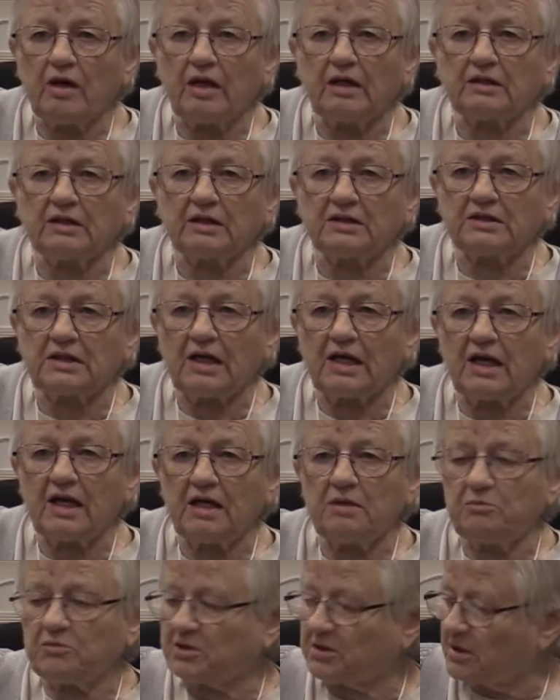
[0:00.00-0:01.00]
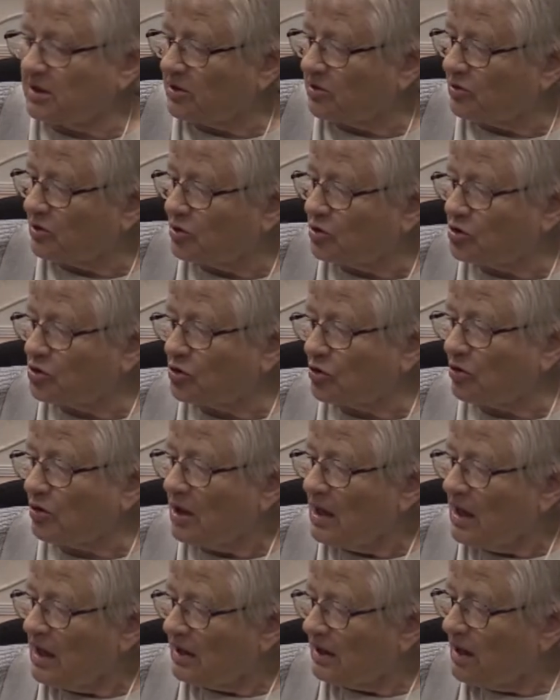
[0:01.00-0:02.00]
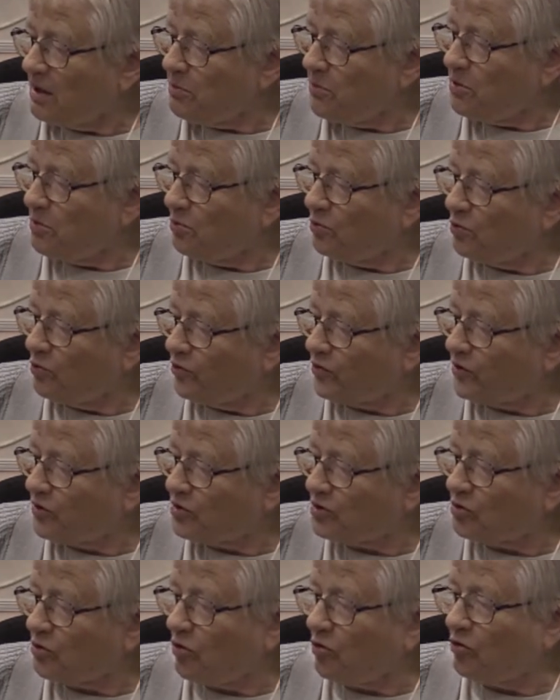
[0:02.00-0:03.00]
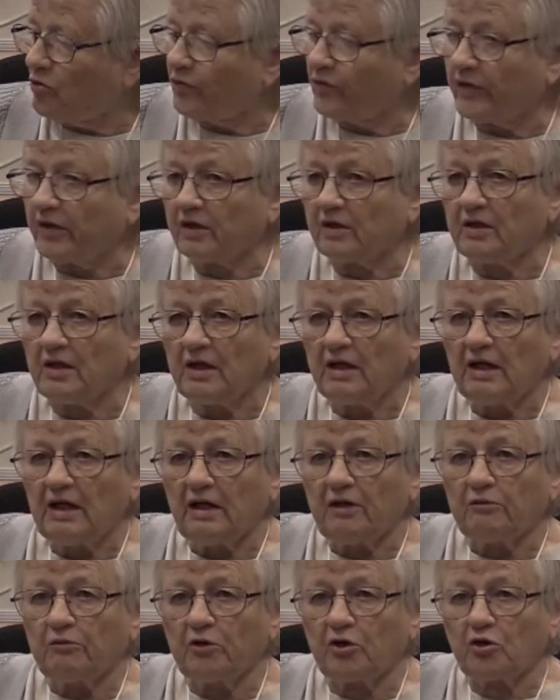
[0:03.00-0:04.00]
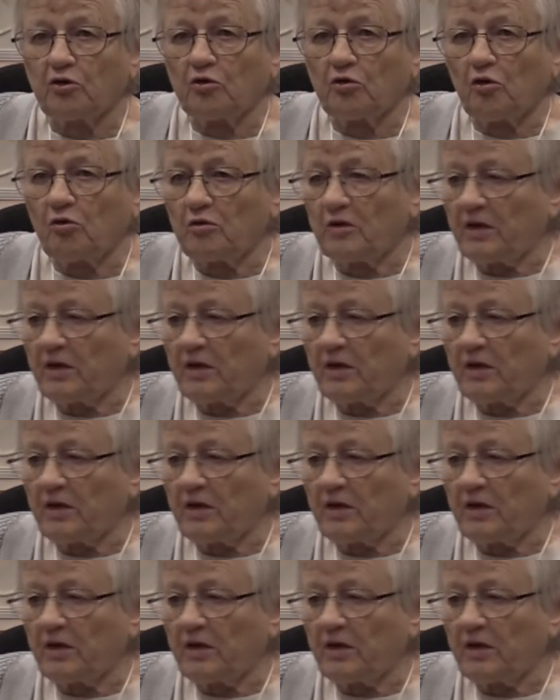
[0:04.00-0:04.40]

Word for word: and a time signature. Let me move this over. Rick, you don't